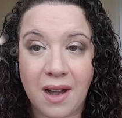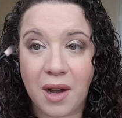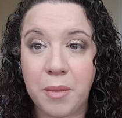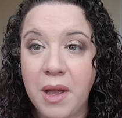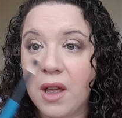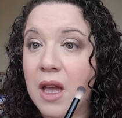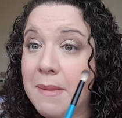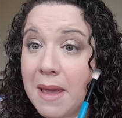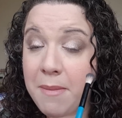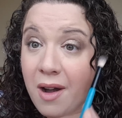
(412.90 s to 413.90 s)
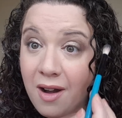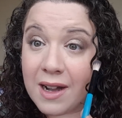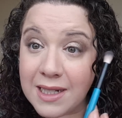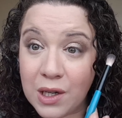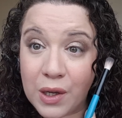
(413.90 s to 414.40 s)
up. Made my
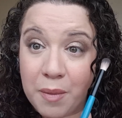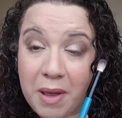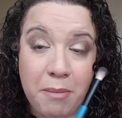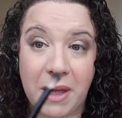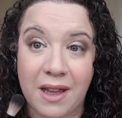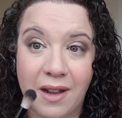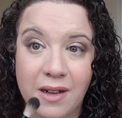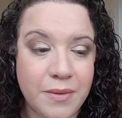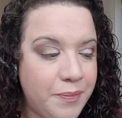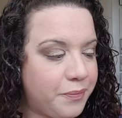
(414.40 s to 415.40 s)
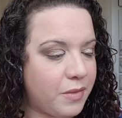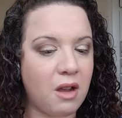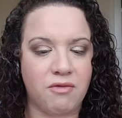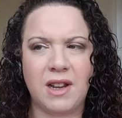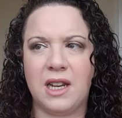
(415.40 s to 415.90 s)
eyes look a bit bigger.
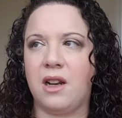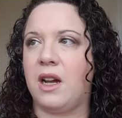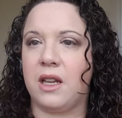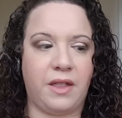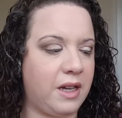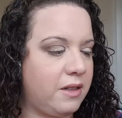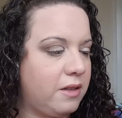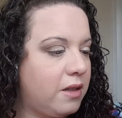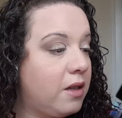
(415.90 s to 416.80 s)
I really like that.